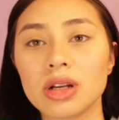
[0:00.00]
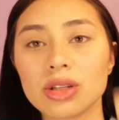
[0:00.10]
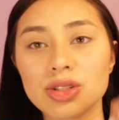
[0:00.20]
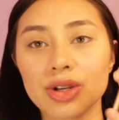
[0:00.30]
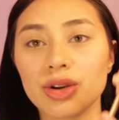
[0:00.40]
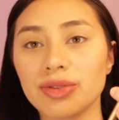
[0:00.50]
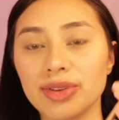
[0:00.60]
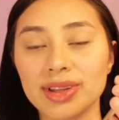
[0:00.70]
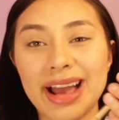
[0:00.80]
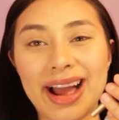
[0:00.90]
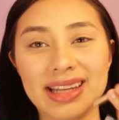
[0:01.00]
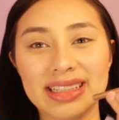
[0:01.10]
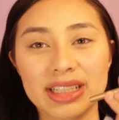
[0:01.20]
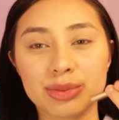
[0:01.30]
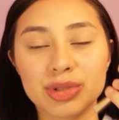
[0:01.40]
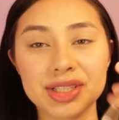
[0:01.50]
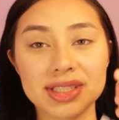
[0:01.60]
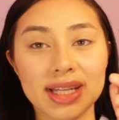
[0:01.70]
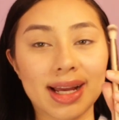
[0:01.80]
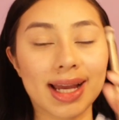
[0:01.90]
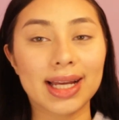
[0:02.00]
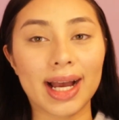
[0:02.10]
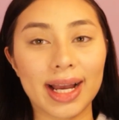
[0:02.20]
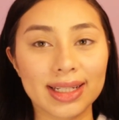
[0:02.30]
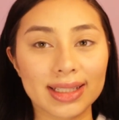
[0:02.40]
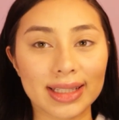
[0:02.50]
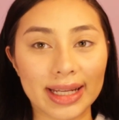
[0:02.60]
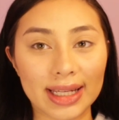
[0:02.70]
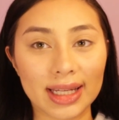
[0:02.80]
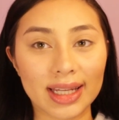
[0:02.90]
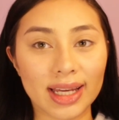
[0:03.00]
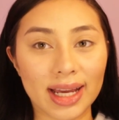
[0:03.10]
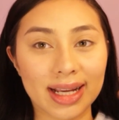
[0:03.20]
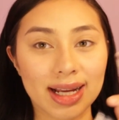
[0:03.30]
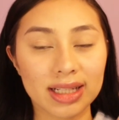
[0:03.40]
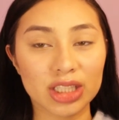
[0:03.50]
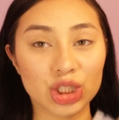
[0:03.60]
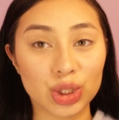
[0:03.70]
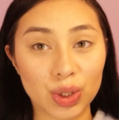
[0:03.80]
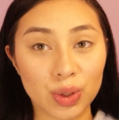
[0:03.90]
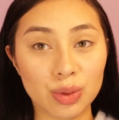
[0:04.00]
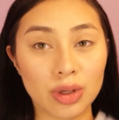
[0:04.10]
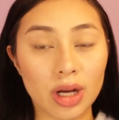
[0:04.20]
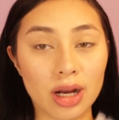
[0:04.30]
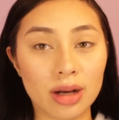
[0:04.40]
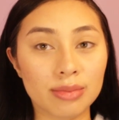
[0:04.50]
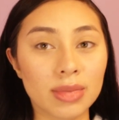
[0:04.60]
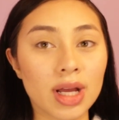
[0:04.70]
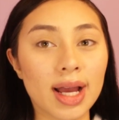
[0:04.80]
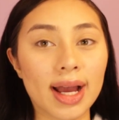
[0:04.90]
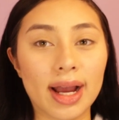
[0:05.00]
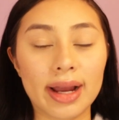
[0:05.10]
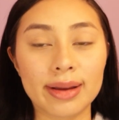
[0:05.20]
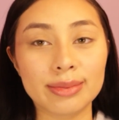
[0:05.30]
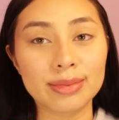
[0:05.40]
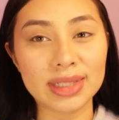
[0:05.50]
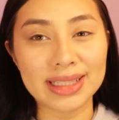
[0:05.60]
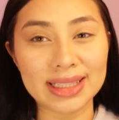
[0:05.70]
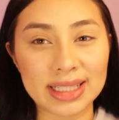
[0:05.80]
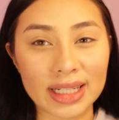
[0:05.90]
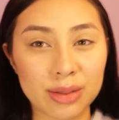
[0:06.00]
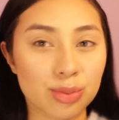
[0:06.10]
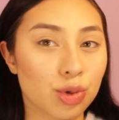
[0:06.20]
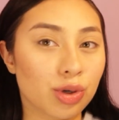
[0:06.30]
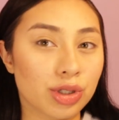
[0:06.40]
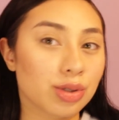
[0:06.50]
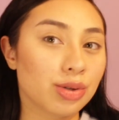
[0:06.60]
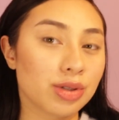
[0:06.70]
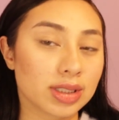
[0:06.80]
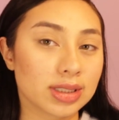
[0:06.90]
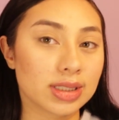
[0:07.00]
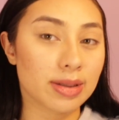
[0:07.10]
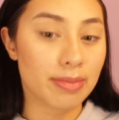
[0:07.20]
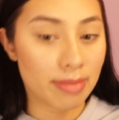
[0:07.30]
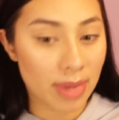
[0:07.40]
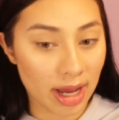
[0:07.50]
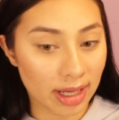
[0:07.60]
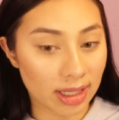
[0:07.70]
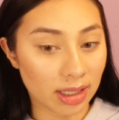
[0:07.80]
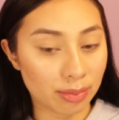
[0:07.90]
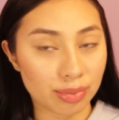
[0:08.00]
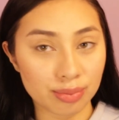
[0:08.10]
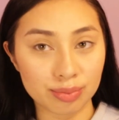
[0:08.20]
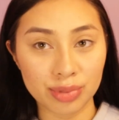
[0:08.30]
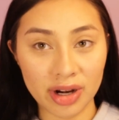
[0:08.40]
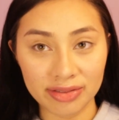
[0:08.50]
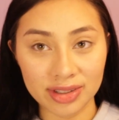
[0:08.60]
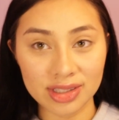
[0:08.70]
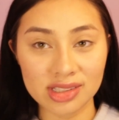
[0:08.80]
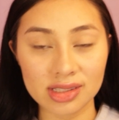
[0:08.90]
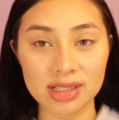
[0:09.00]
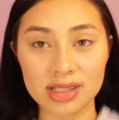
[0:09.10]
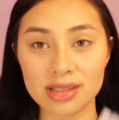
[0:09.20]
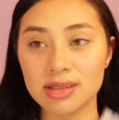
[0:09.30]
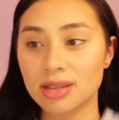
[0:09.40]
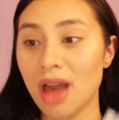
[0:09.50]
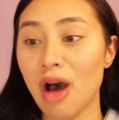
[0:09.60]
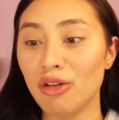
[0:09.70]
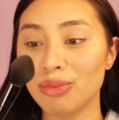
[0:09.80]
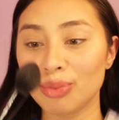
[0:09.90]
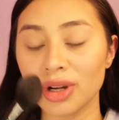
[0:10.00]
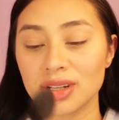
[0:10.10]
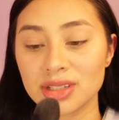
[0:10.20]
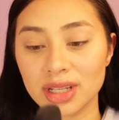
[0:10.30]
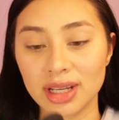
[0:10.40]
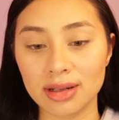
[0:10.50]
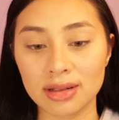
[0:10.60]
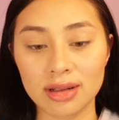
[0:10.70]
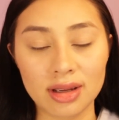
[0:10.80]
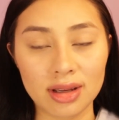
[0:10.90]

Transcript: So for the highlighter brush, like I kind of like it, I kind of don't. I'm leaning more towards my preference. This is an e.l.f. brush and